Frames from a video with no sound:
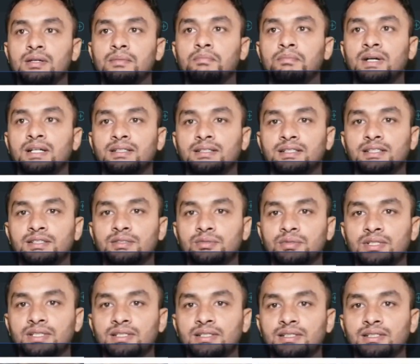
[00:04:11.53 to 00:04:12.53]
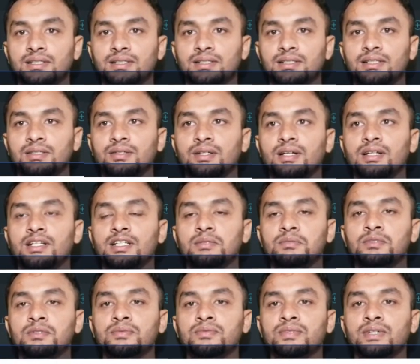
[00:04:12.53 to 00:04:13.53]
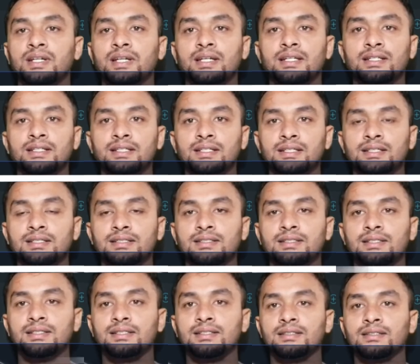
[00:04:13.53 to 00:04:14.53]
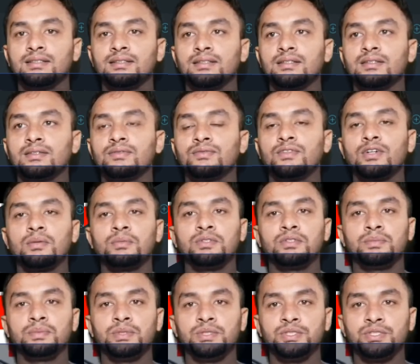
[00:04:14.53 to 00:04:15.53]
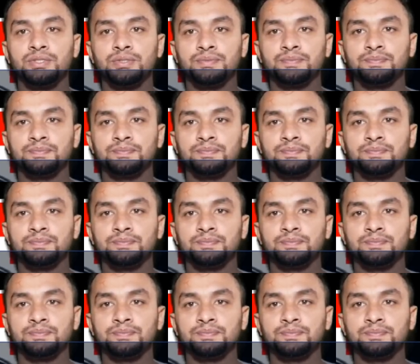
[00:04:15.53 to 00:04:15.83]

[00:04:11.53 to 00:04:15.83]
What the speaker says: By this way, you can remove any green screen from your video.